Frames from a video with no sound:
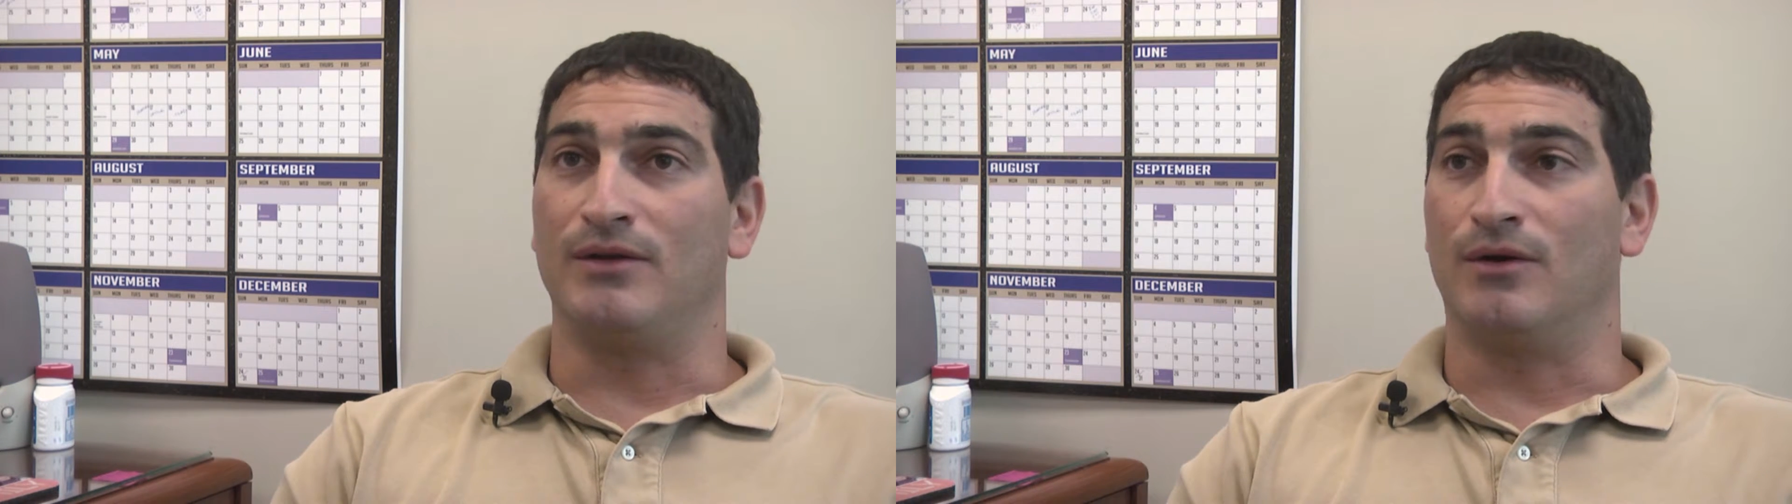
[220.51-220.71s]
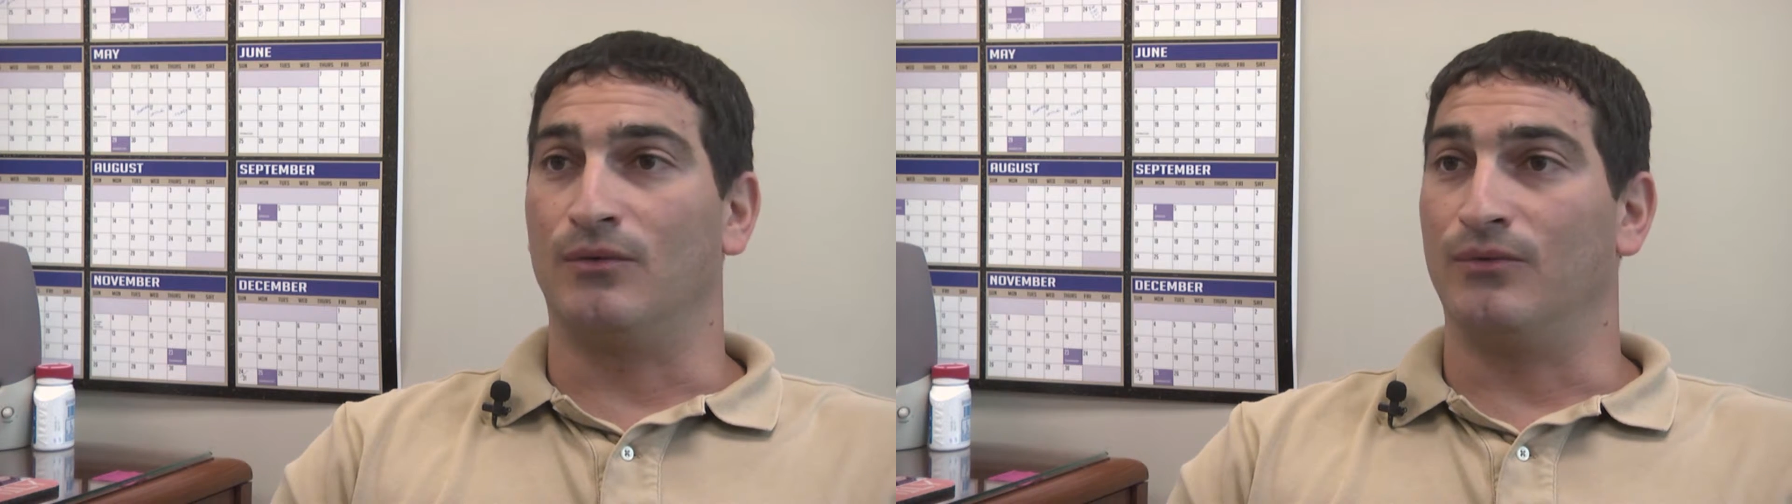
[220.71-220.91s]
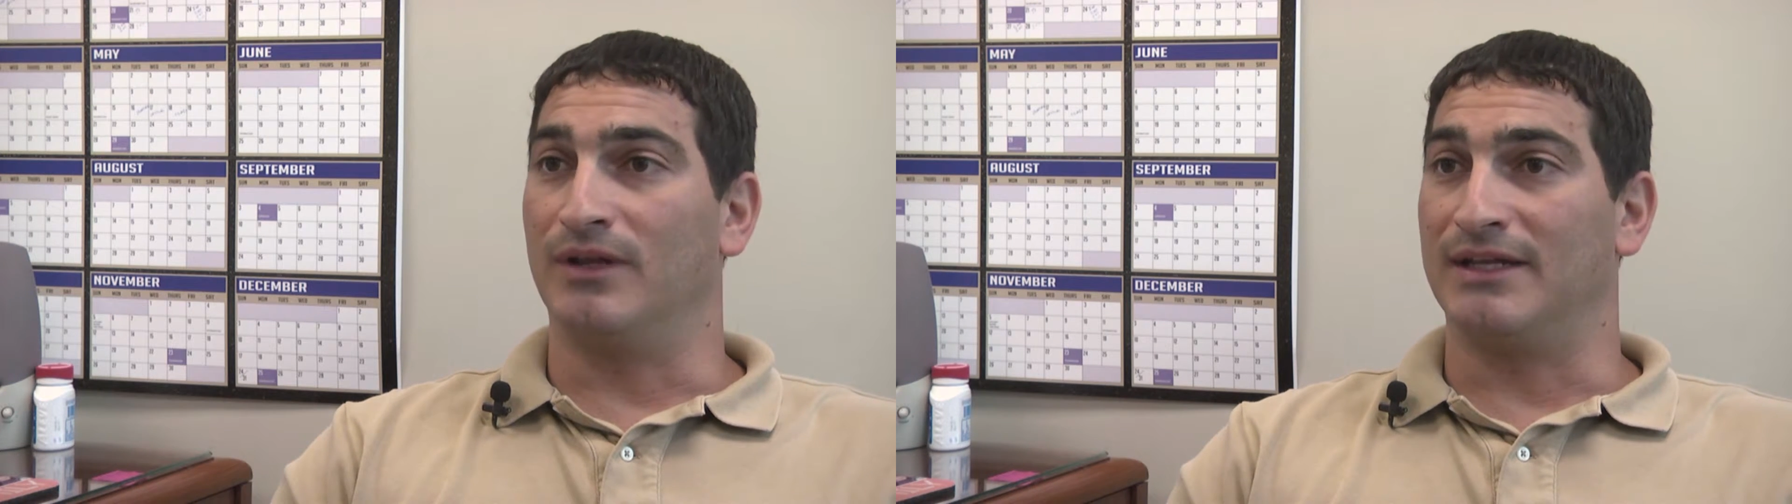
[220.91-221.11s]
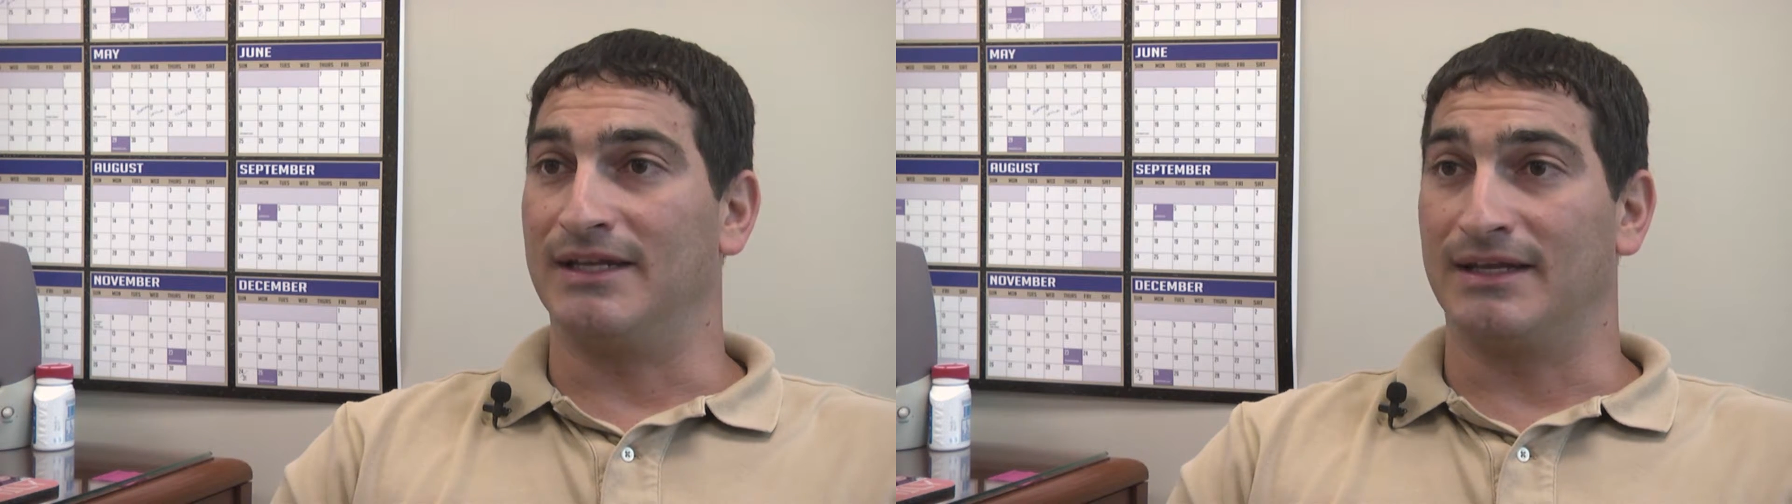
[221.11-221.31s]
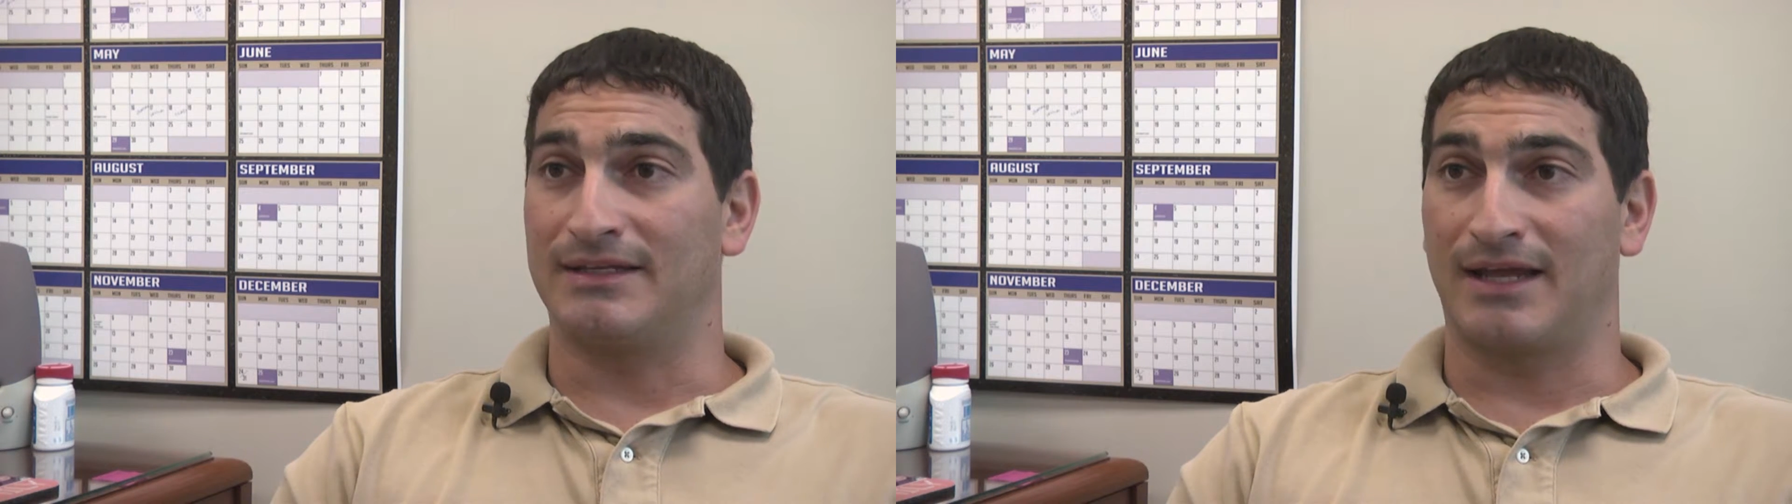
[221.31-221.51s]
don't really
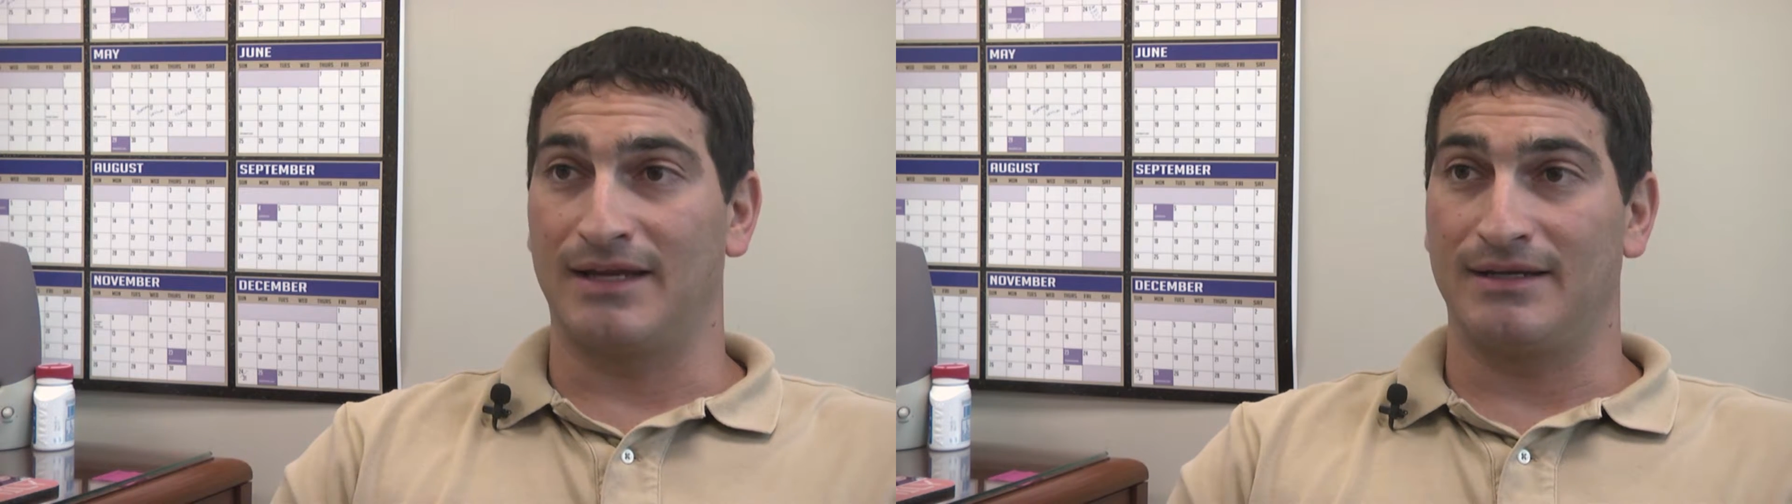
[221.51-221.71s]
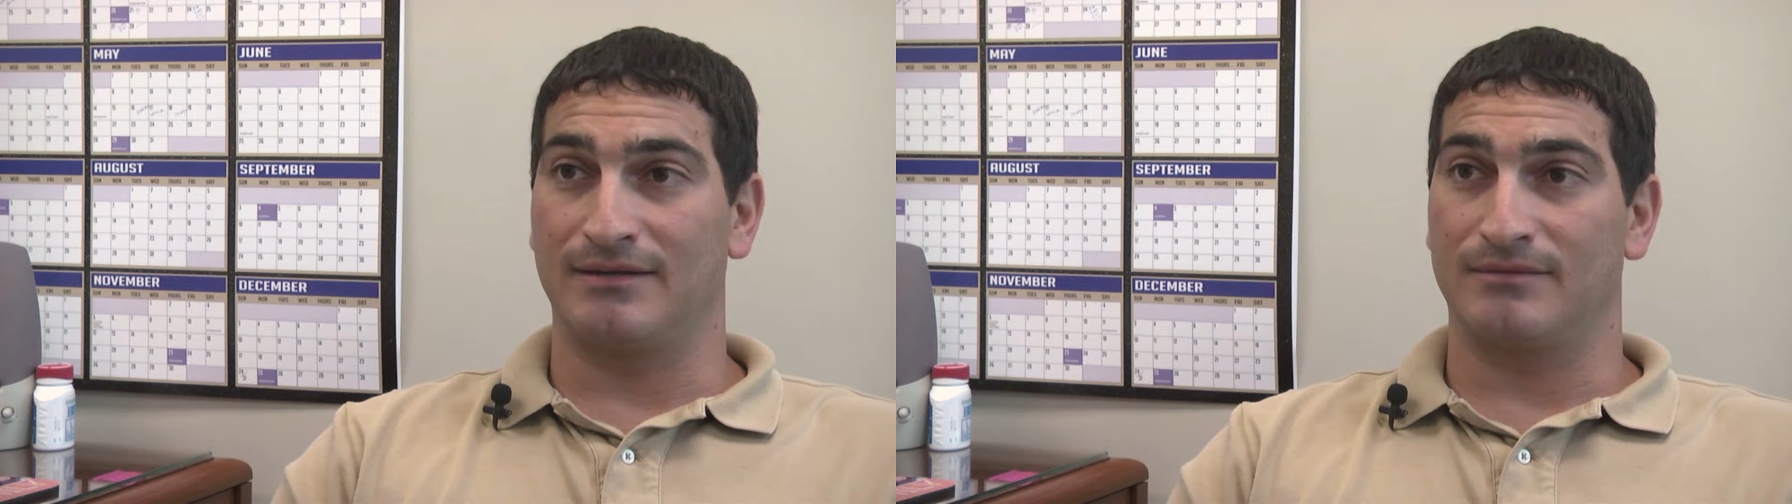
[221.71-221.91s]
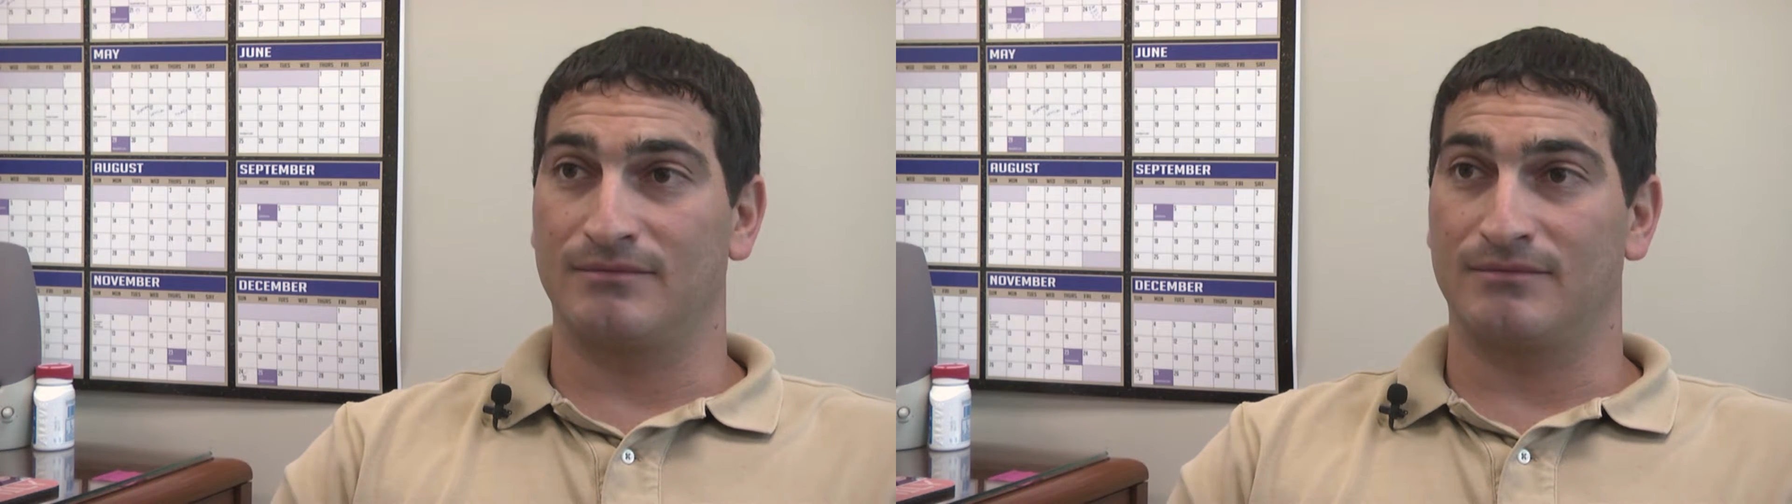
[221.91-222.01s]
dictate,